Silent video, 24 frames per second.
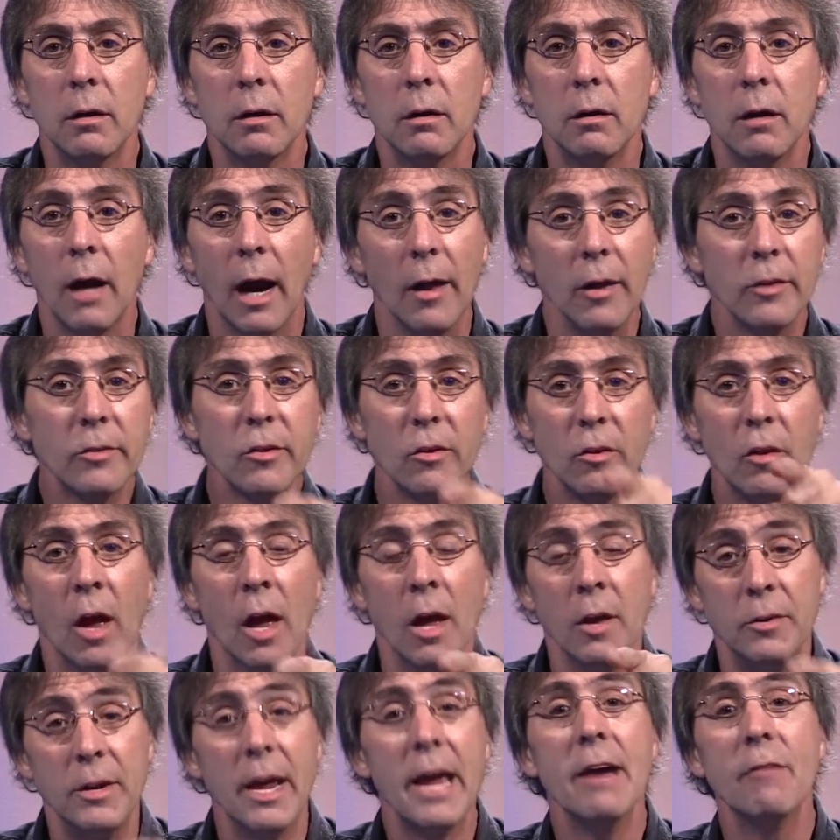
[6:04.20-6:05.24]
And this is
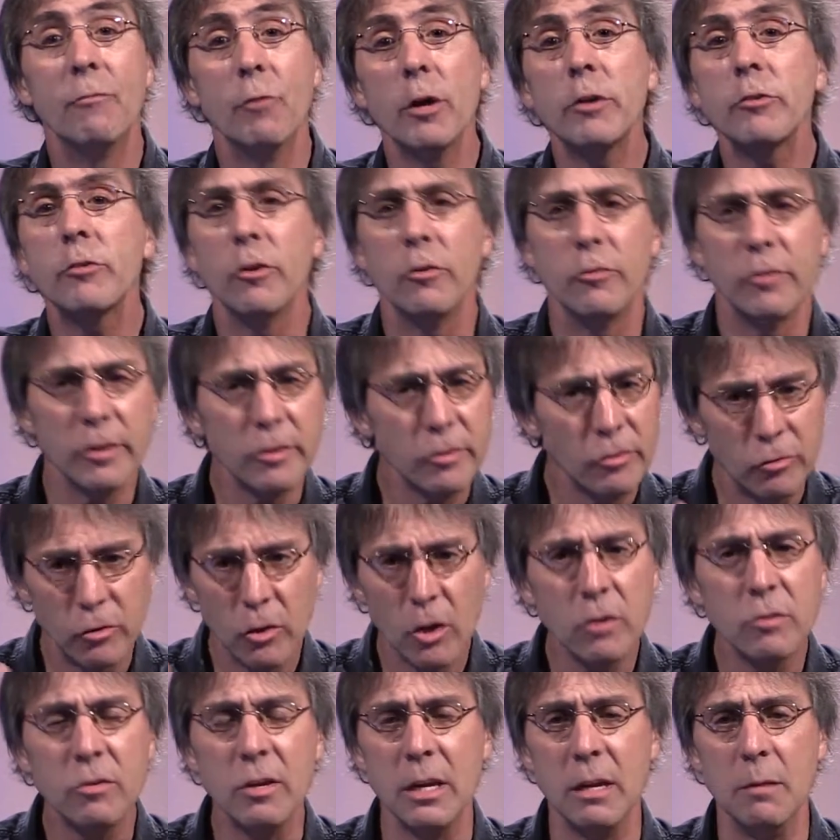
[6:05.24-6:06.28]
Dave Richards. This is your
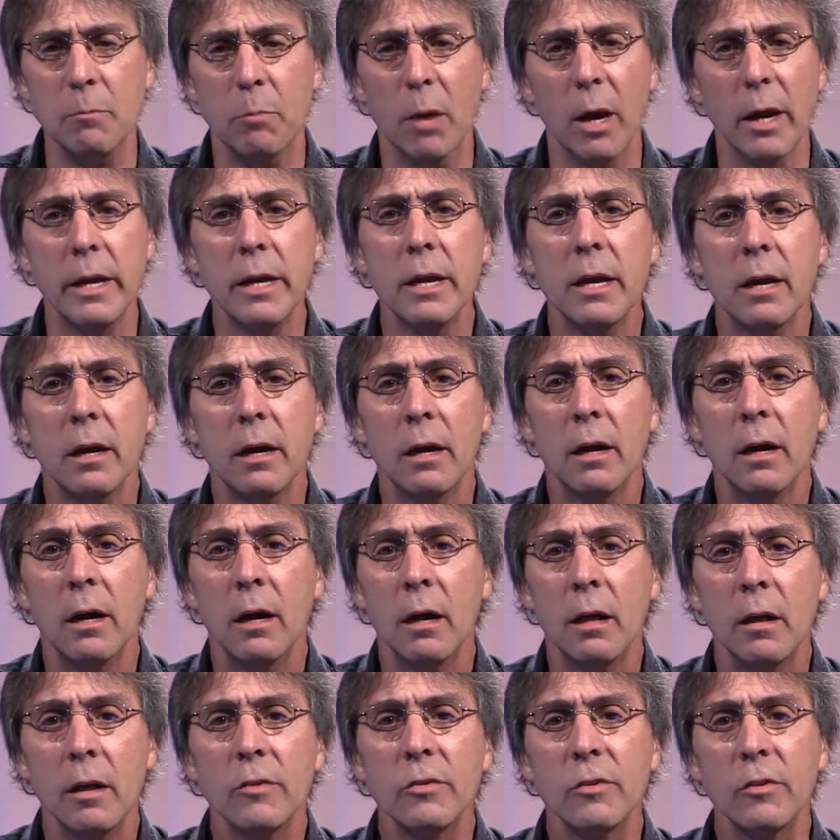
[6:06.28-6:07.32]
team, buddy.
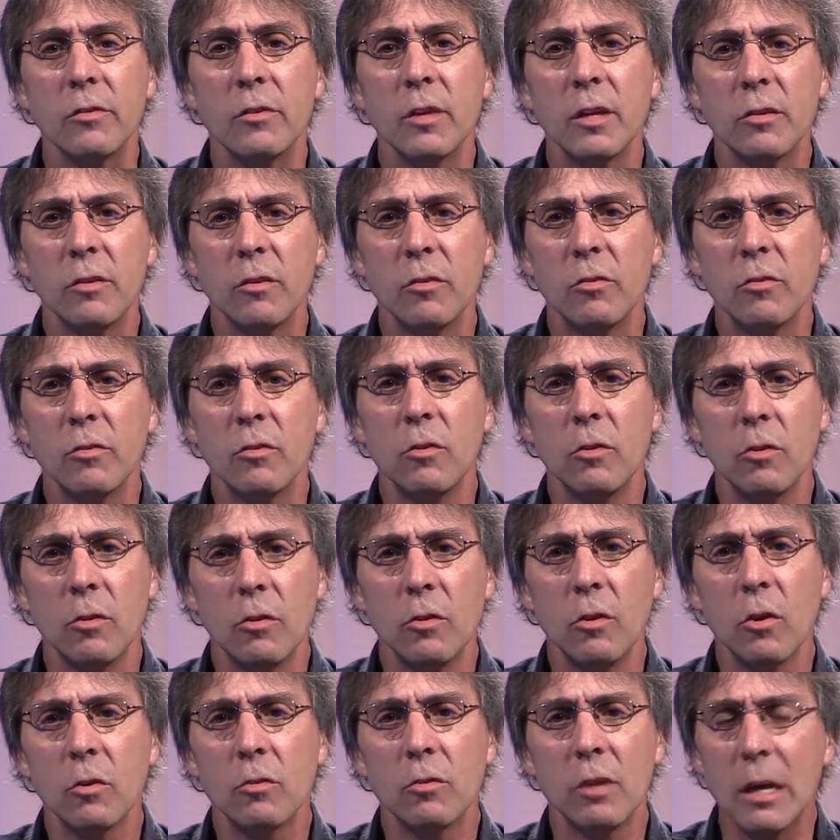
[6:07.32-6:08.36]
This is
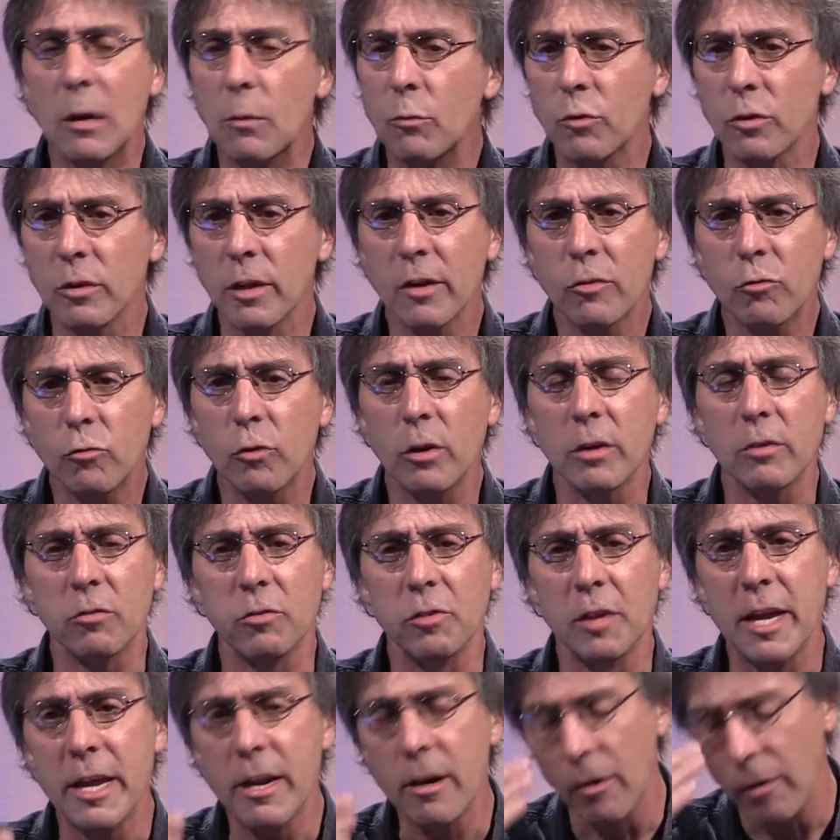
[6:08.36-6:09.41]
your team's illustrious
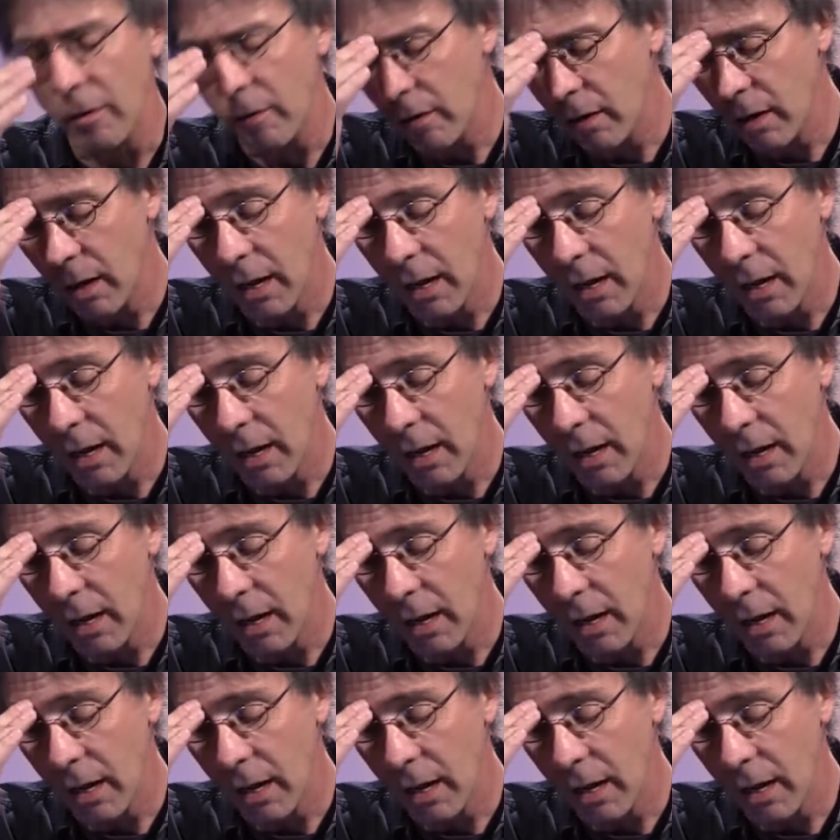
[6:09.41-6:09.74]
leader.